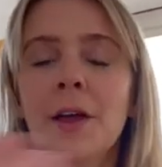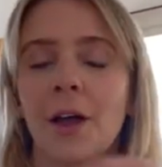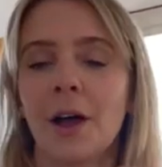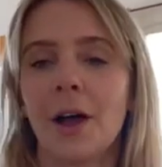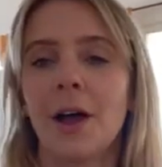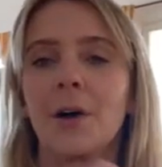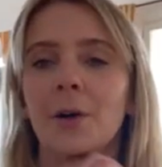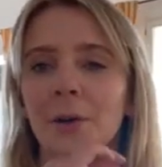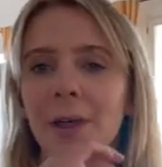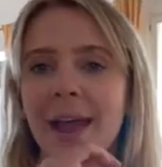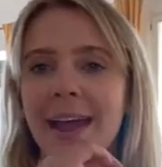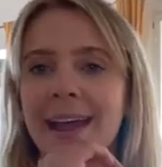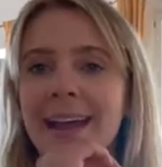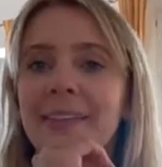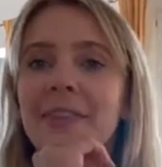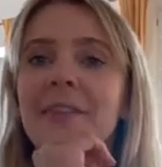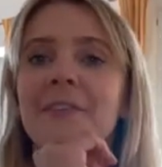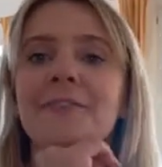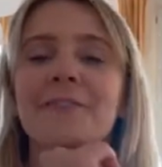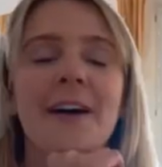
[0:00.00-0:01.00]
Okay,
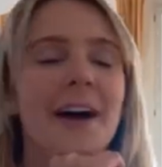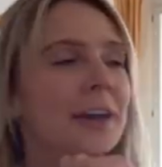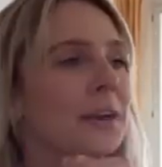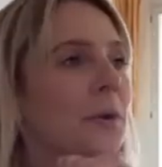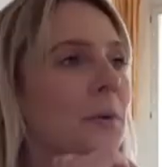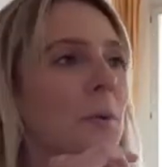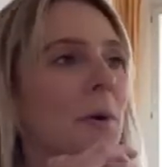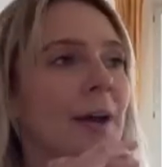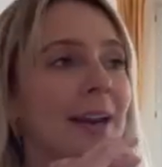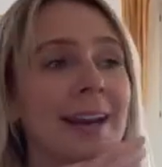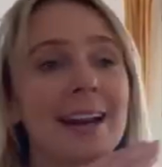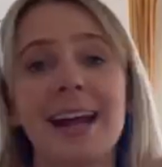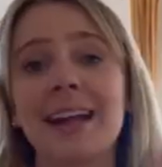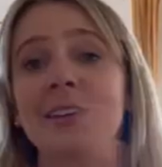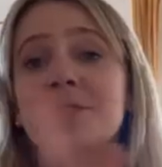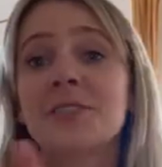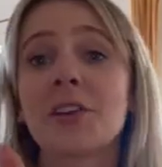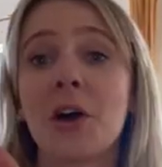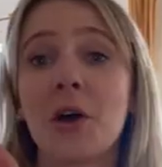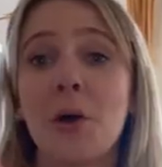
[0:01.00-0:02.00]
and the final one, and I
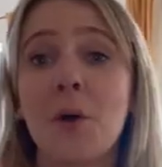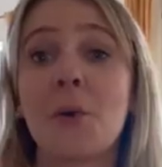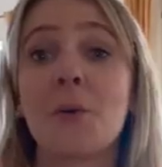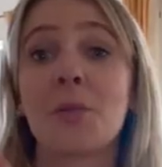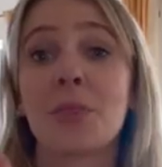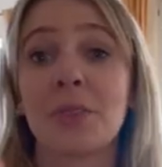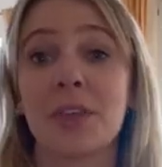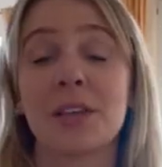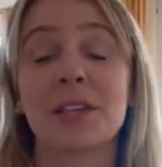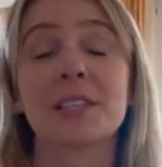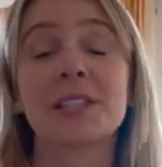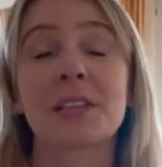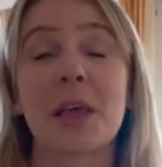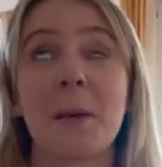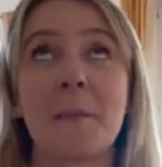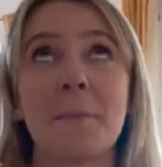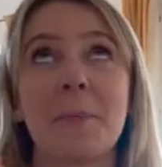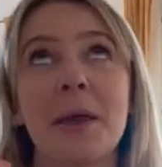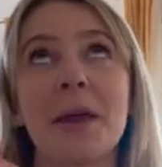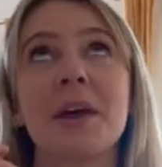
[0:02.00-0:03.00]
know this
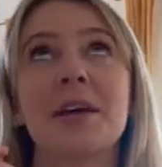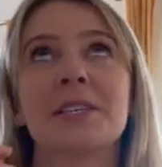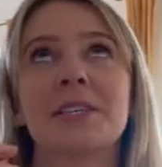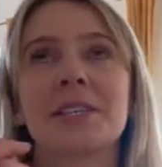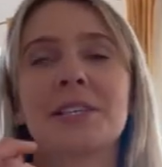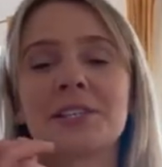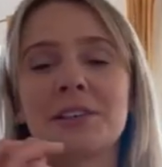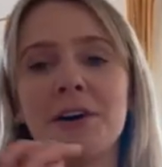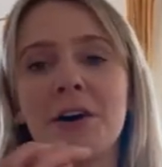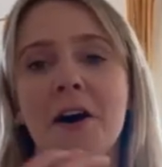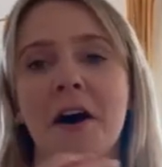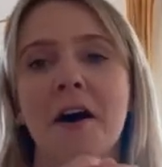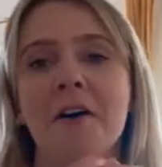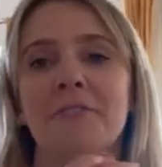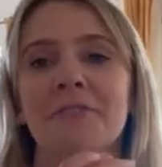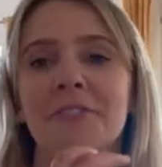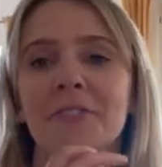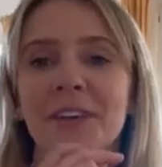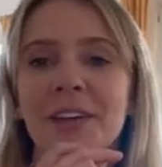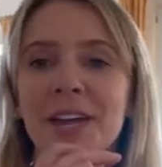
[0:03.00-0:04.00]
pisses off
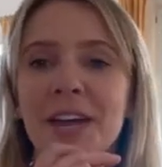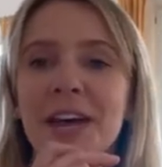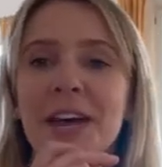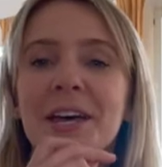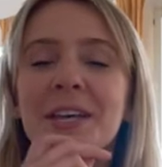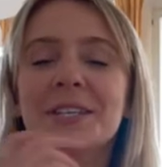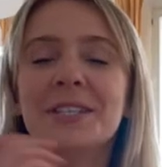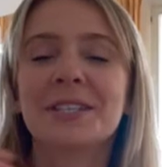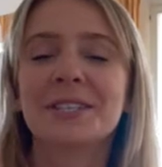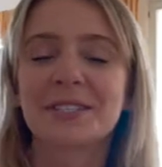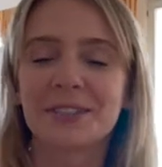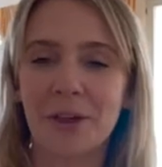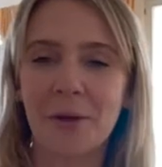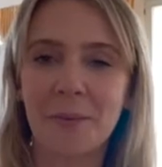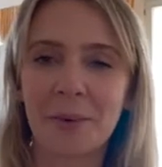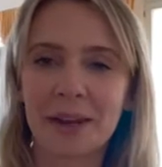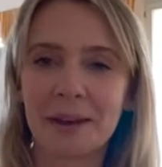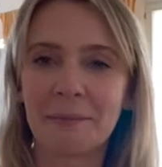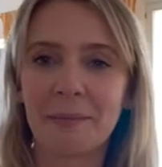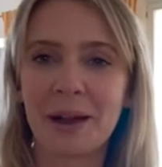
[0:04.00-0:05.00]
so
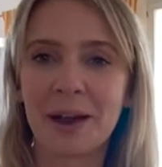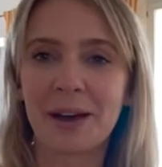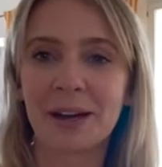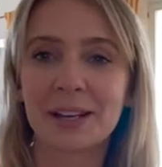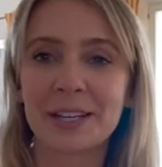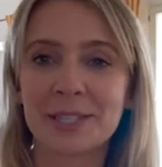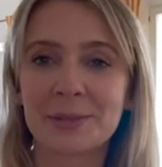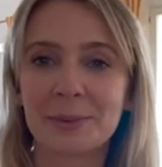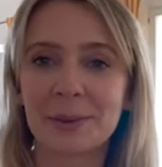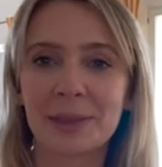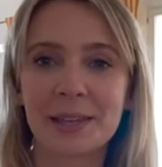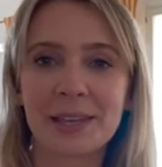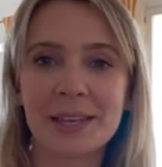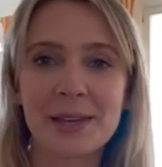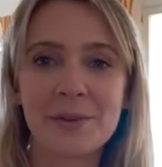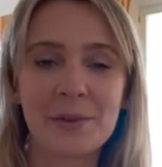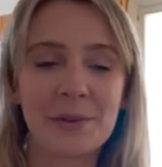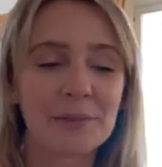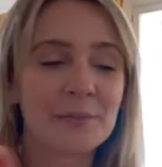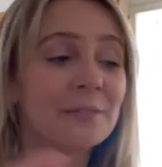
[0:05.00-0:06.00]
many Americans when
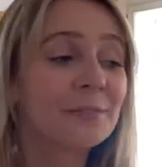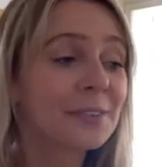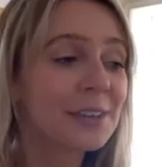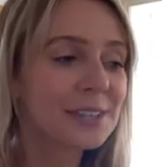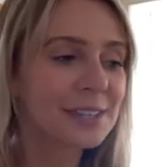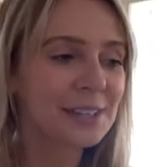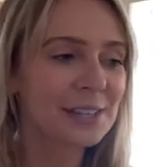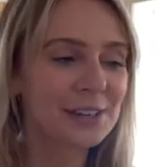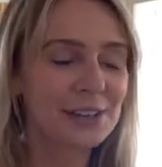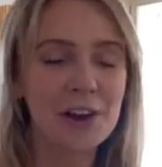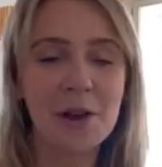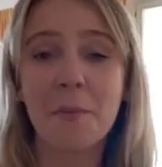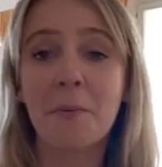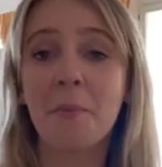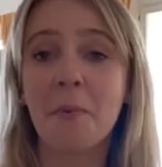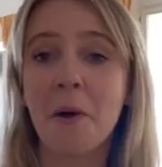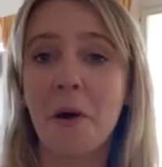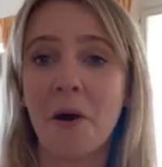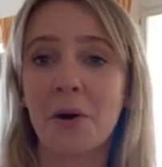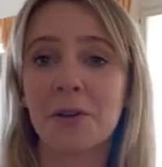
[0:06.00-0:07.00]
they even visit
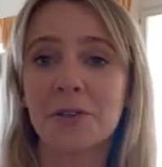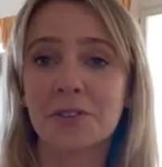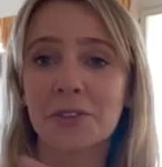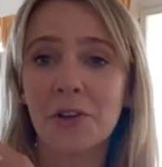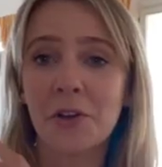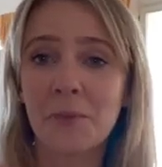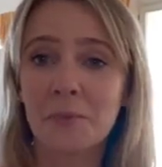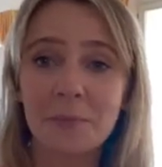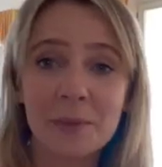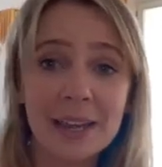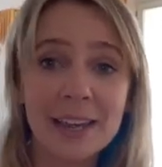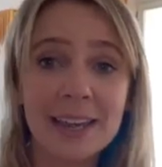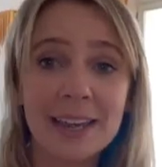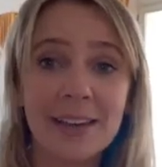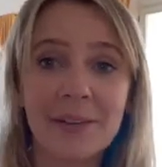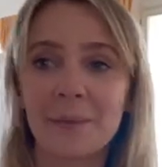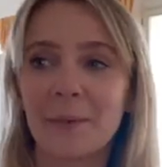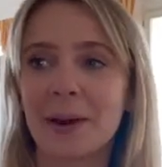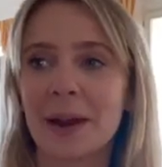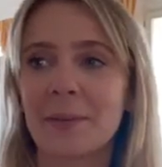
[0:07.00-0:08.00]
Europe, but also
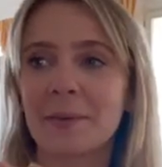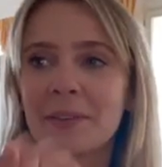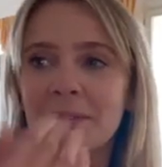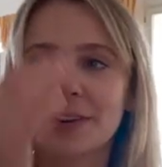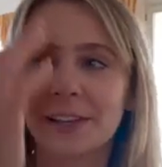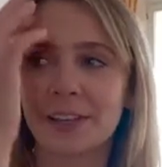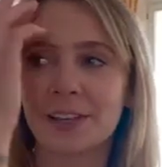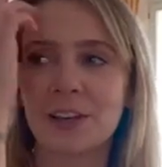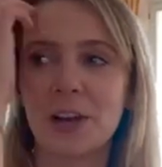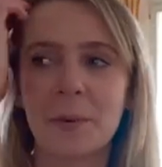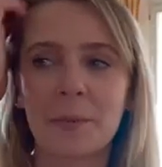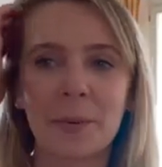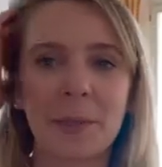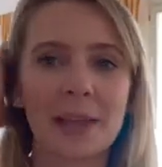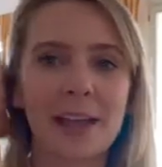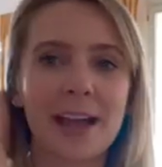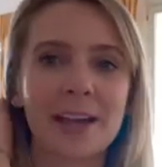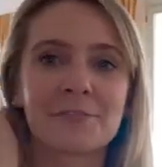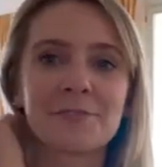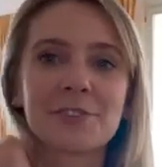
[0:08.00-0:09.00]
me when I'm living in Europe, and
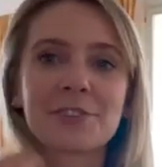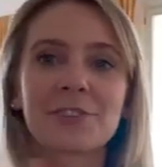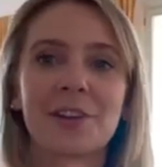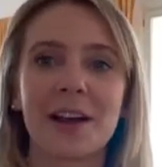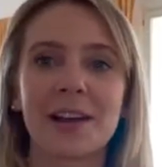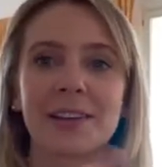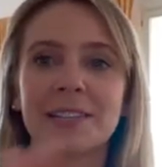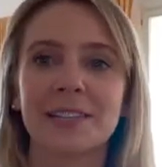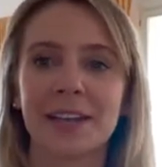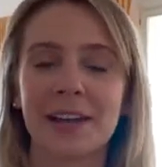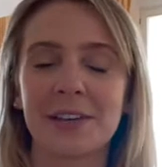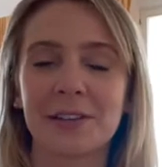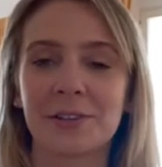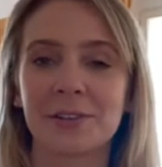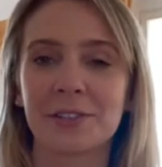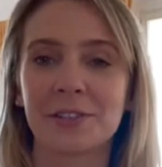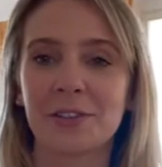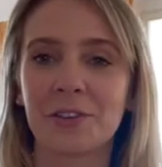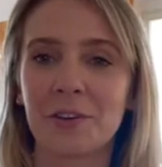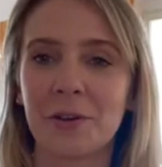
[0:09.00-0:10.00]
like I've tried to get
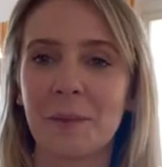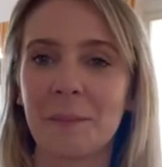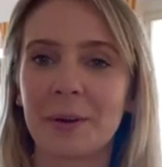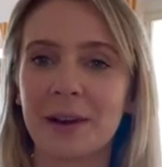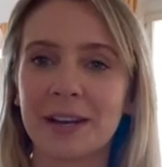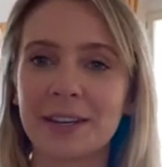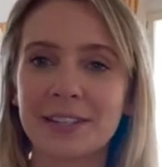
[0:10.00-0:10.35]
used to it, but